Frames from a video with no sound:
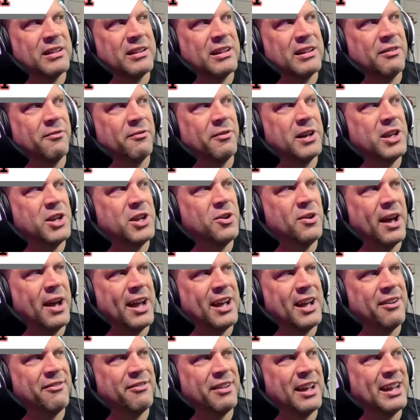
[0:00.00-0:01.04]
when you
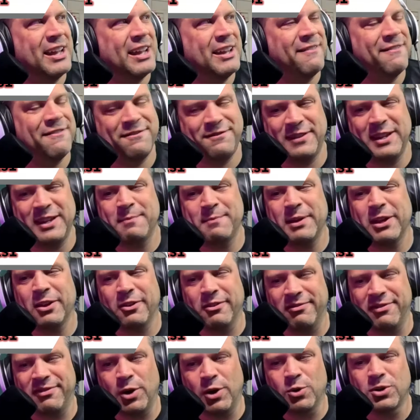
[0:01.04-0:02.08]
have a female
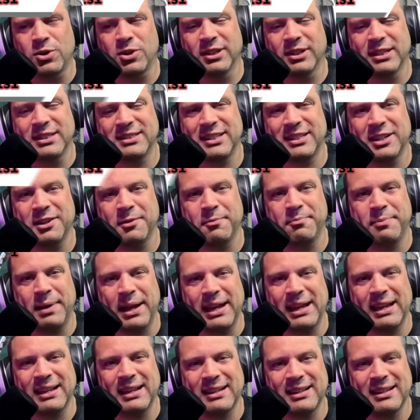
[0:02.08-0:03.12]
vocalist in a
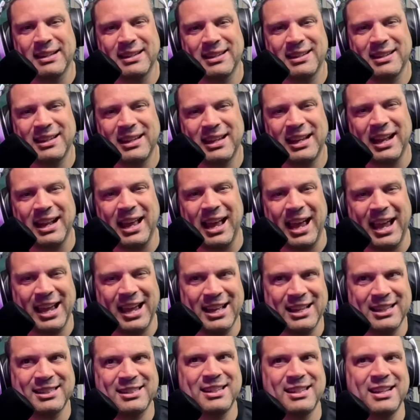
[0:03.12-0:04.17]
band, it
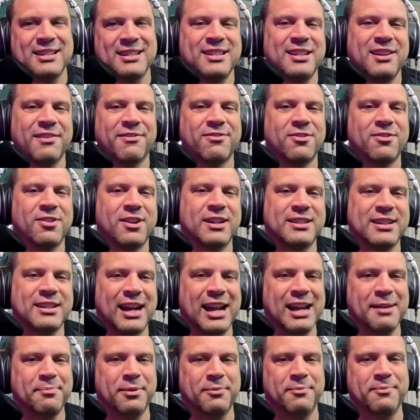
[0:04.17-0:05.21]
adds a different
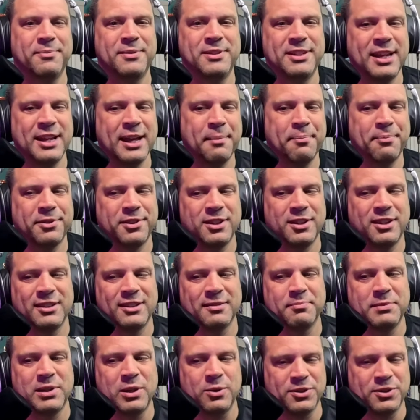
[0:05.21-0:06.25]
type of depth to the
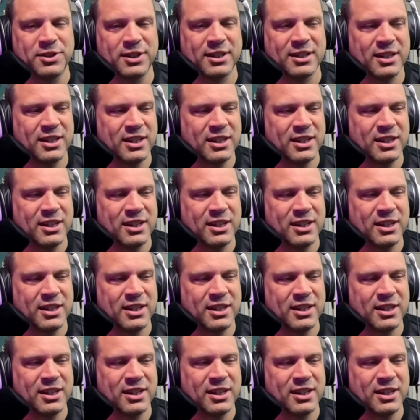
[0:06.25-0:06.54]
music.